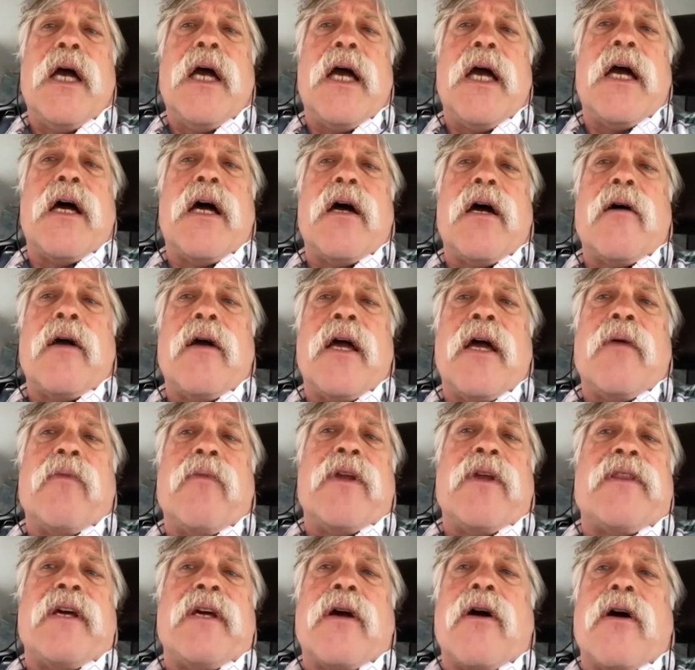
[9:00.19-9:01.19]
And
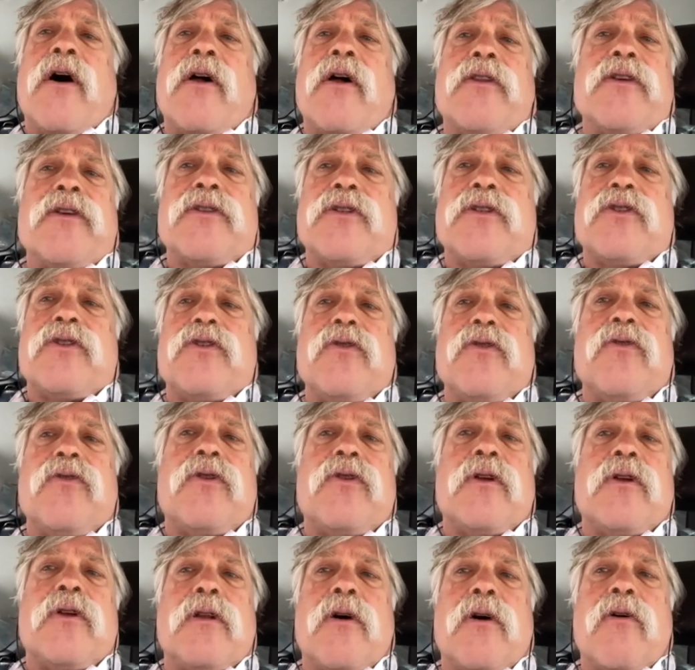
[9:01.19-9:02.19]
we think all this is due
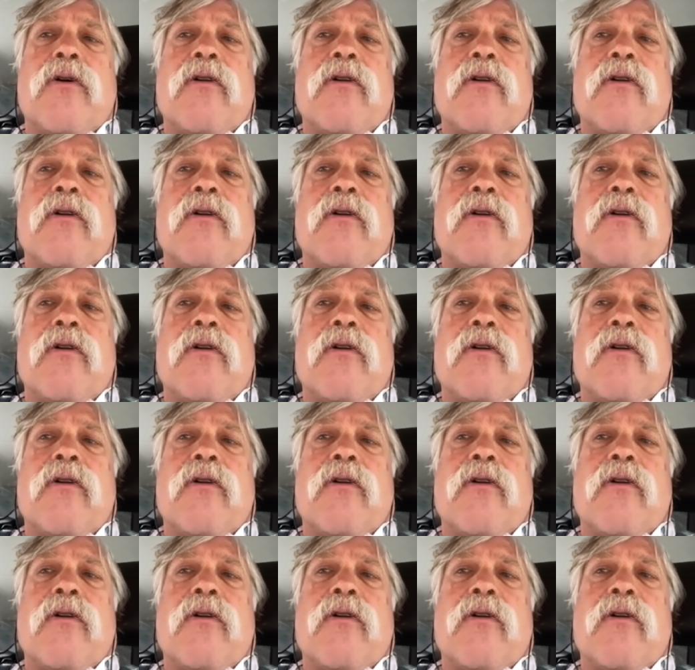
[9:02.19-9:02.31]
to the lower